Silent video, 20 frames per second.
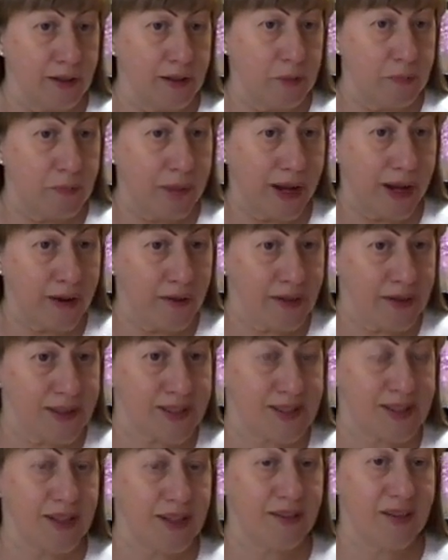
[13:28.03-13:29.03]
the
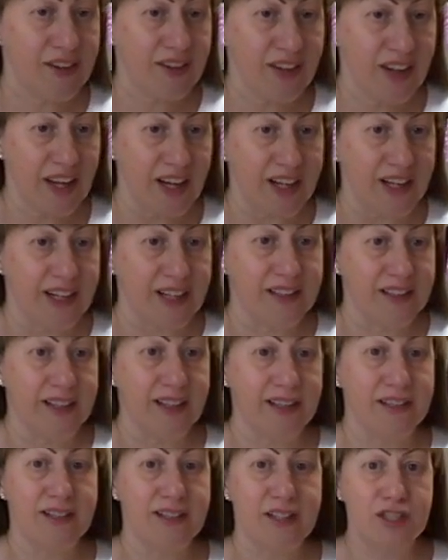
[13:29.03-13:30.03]
parents that think
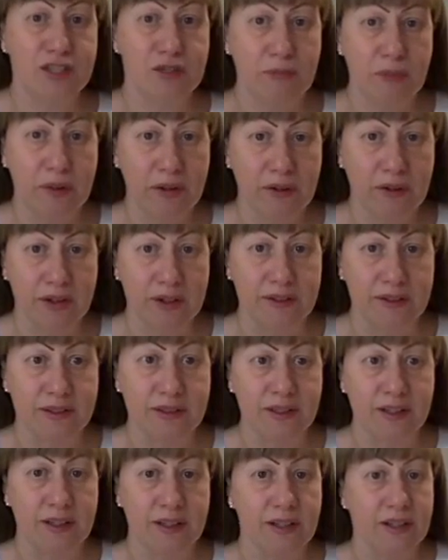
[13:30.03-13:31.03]
that the
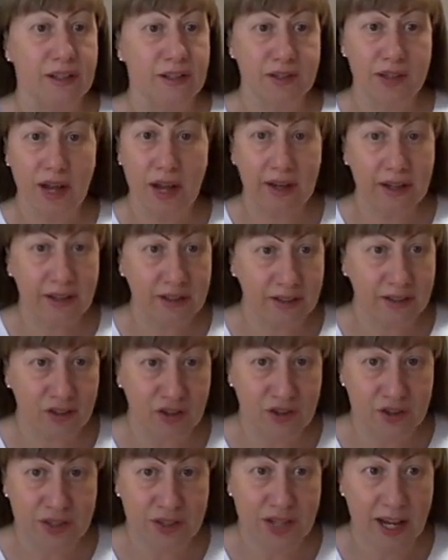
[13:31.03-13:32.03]
spirit is not going to
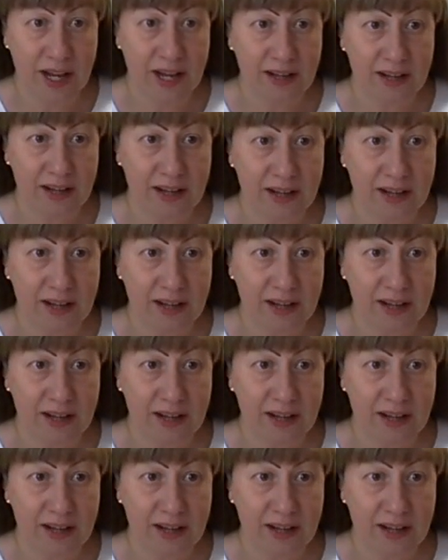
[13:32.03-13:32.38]
understand.